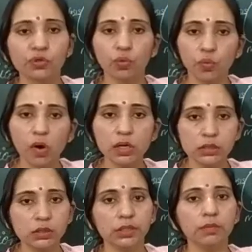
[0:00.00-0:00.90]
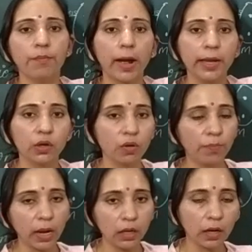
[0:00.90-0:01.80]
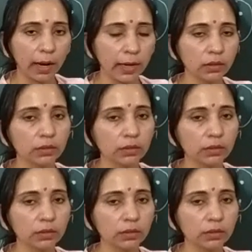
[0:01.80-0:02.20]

towards the micropylar ant,